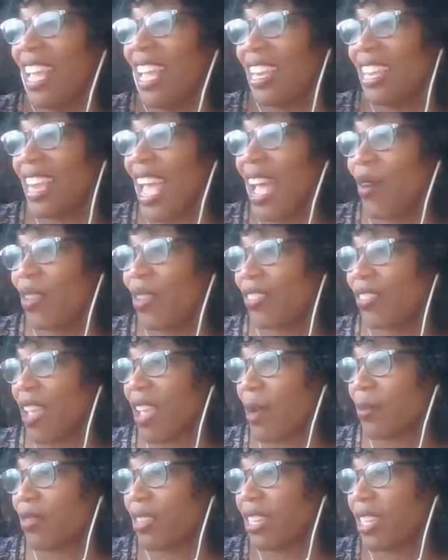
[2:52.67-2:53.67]
Now it's
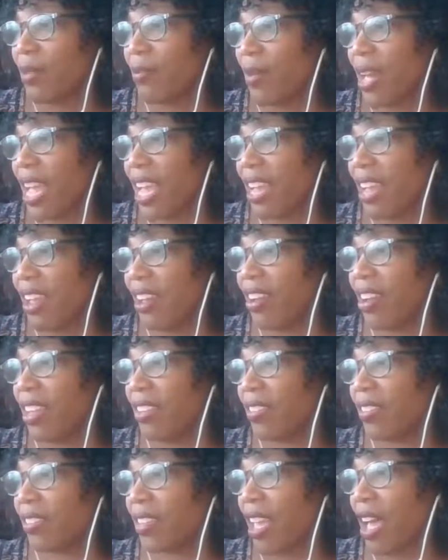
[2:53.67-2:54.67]
time to get my hair
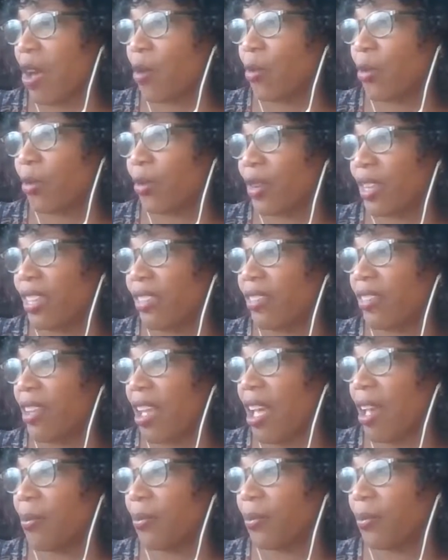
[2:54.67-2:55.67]
and scalp greased
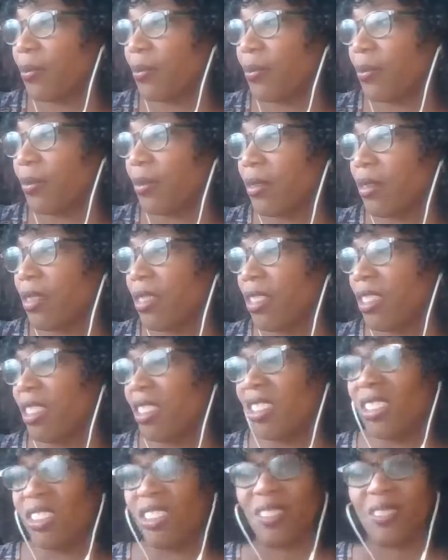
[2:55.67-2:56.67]
up.
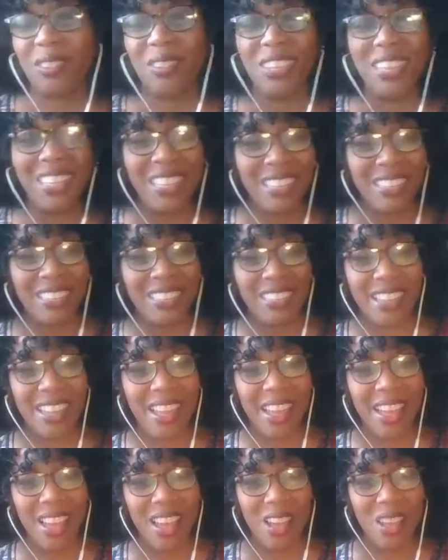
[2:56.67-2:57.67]
Greased
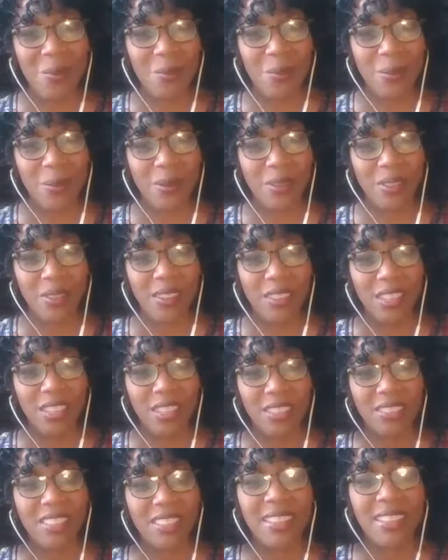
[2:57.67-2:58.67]
up?
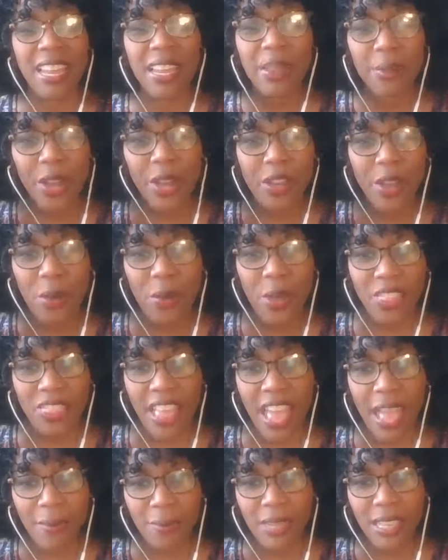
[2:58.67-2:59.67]
Does anyone know what
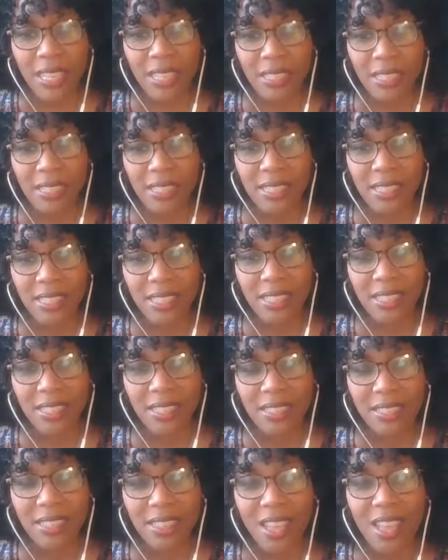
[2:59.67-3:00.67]
that means?
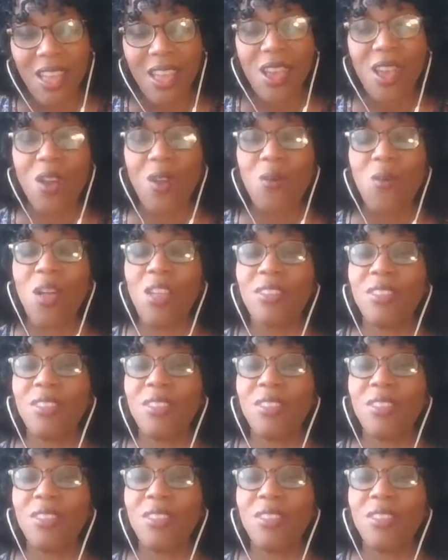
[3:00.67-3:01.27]
Well,